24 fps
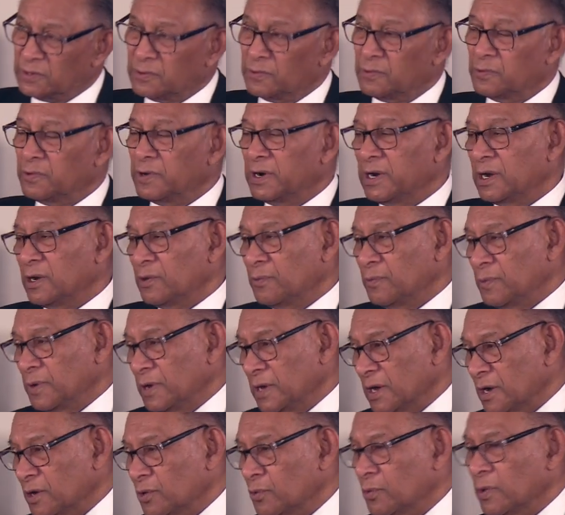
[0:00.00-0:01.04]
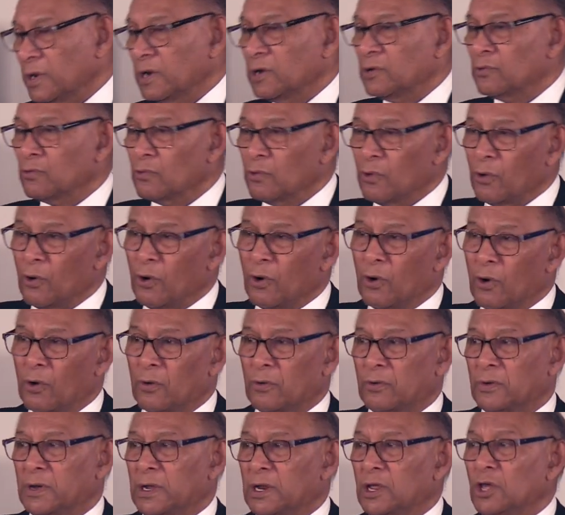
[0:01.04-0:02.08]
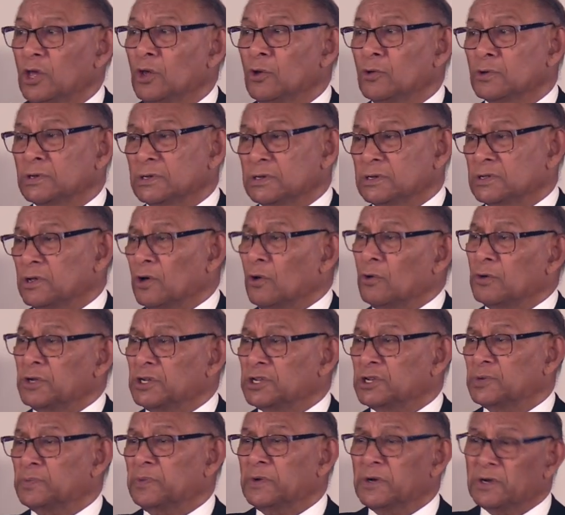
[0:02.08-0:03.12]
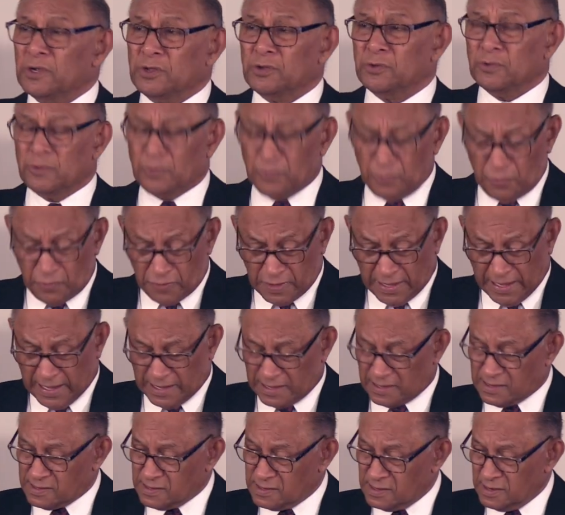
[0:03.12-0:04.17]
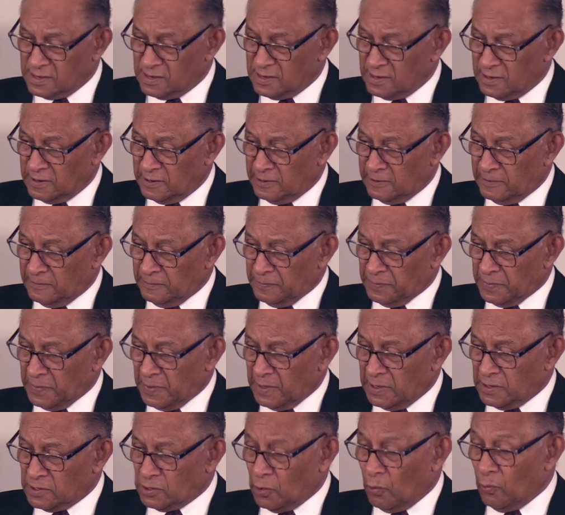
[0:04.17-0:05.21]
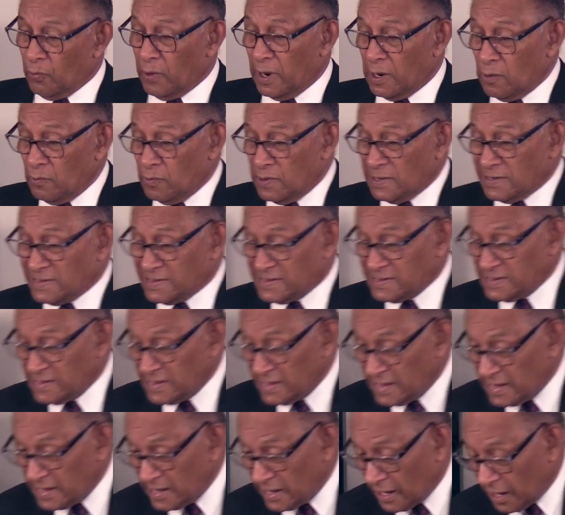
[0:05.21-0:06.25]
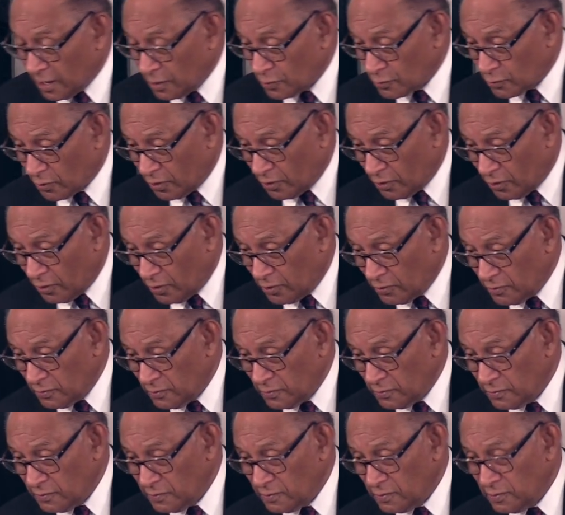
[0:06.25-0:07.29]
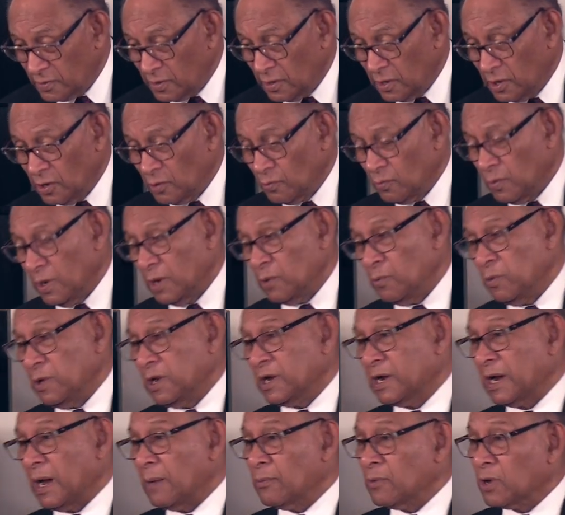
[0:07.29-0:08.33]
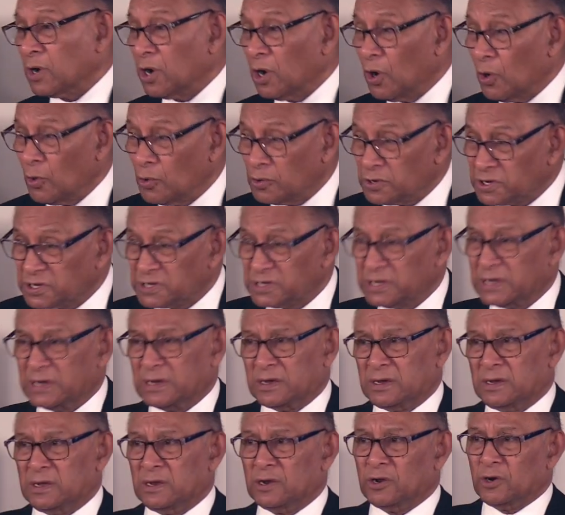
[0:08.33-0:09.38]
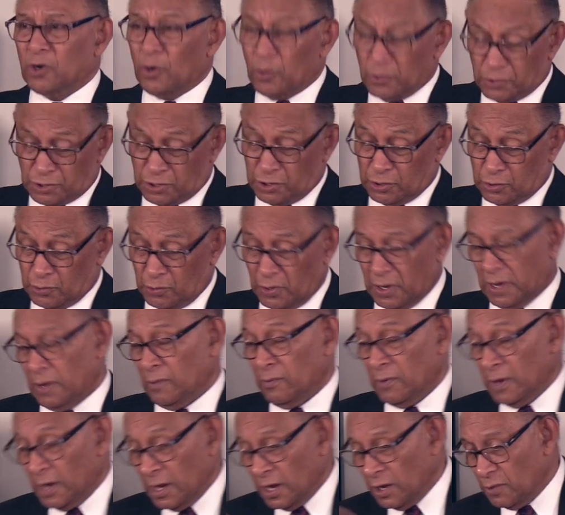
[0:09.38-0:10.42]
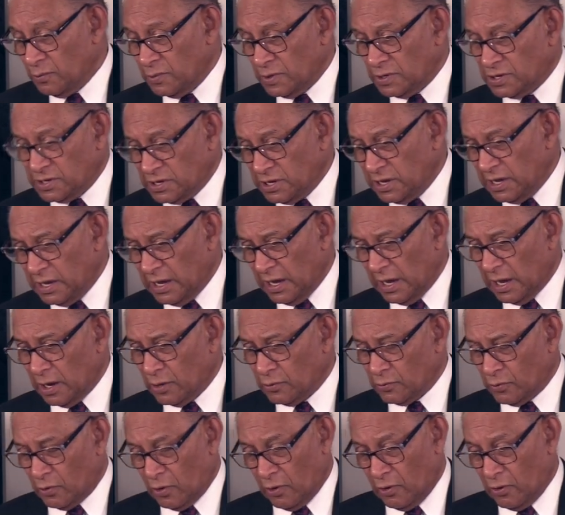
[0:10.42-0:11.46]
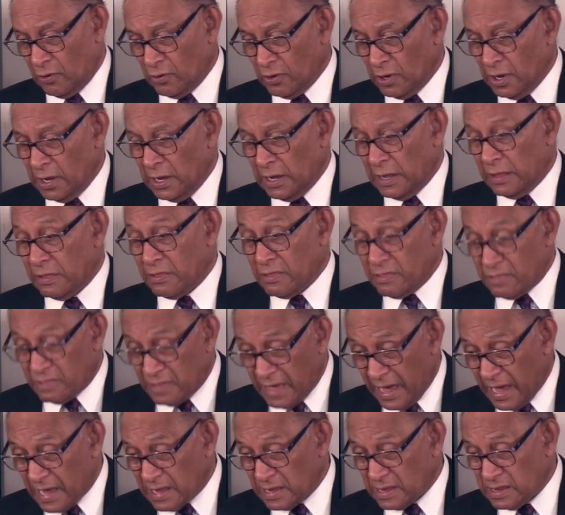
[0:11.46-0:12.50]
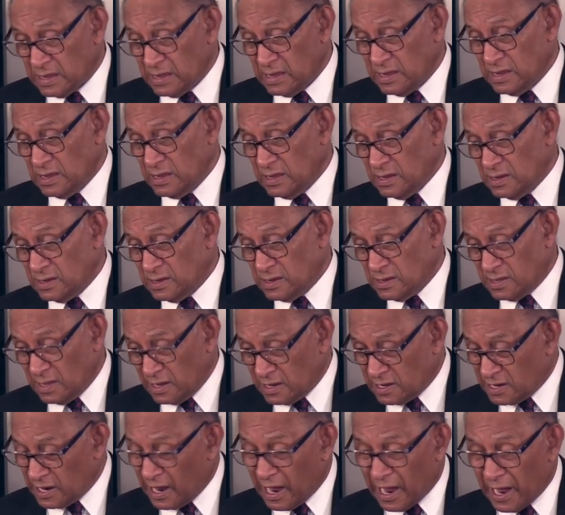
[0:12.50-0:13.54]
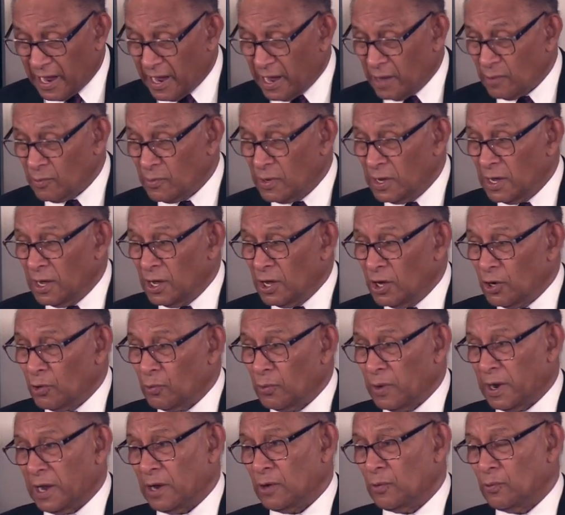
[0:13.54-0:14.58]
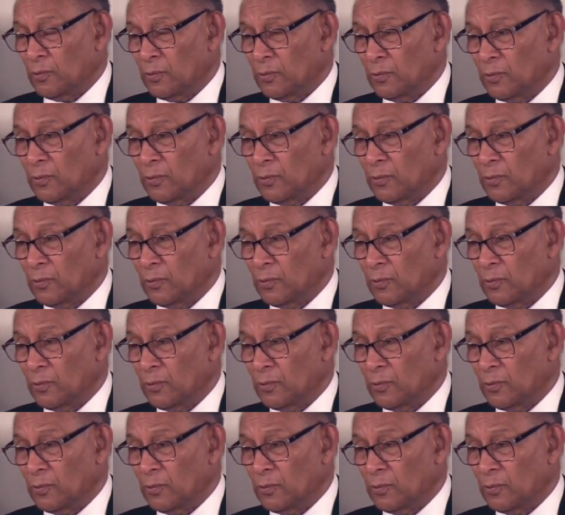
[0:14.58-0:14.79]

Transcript: where we are going wrong. And he uses the Holy Spirit to do that. So when we see our wrong, when we come closer and closer to him, we see our wrong, that's the time when